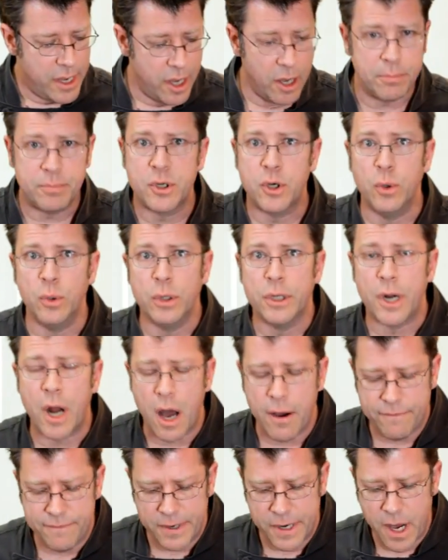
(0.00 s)
helped cool it
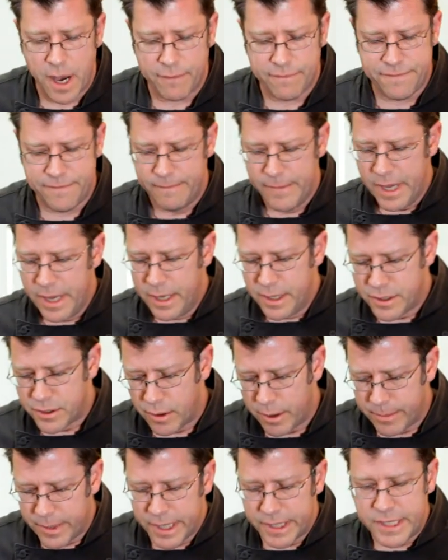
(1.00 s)
off enough.
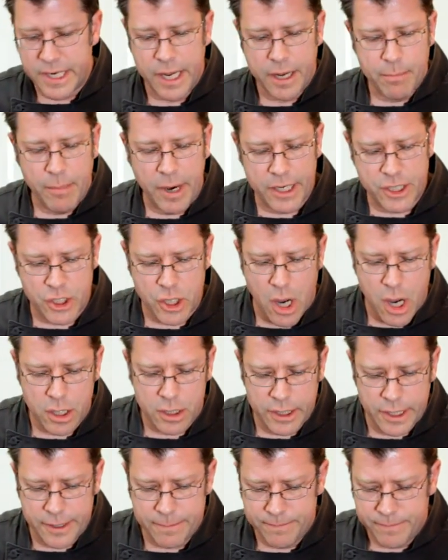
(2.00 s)
So I'm gonna take my
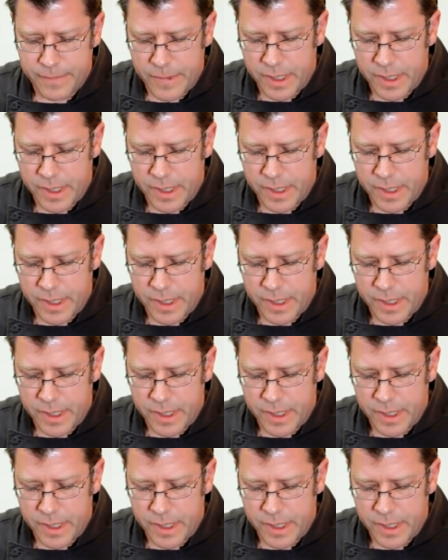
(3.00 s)
chocolate